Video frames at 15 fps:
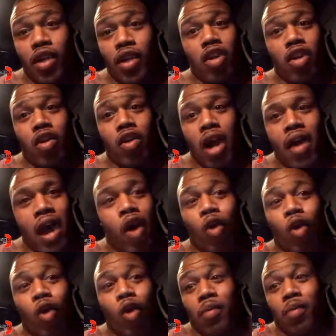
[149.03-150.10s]
I
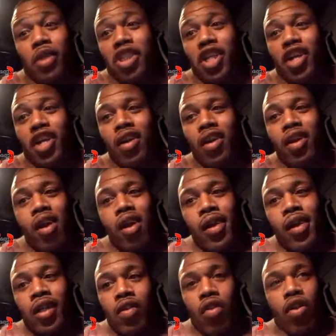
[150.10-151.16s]
opened up this year,
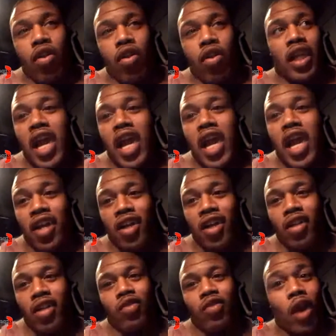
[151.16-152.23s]
in
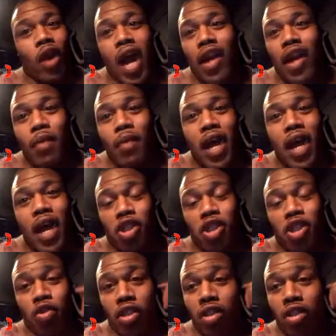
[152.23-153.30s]
Canada, Rhode Island,
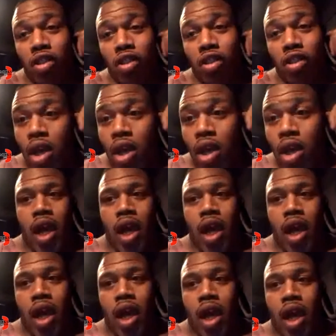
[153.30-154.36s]
Massachusetts.
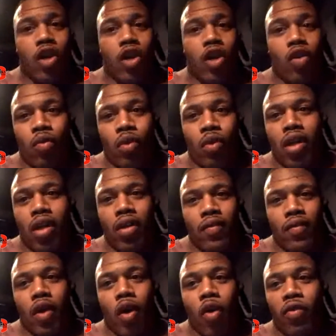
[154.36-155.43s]
And,
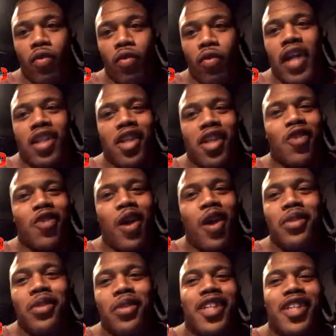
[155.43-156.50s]
we hopefully got the
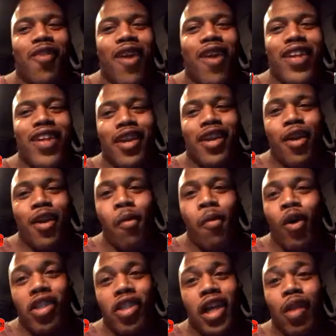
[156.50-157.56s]
discrepancies corrected, and I'm
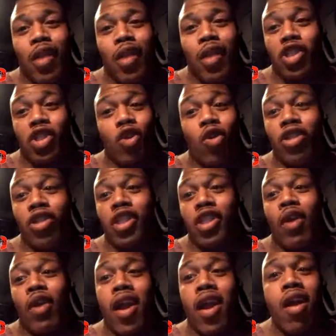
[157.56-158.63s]
on to tell them better stories in
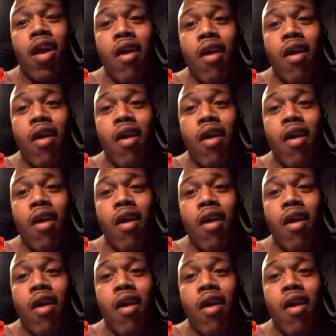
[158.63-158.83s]
the ring.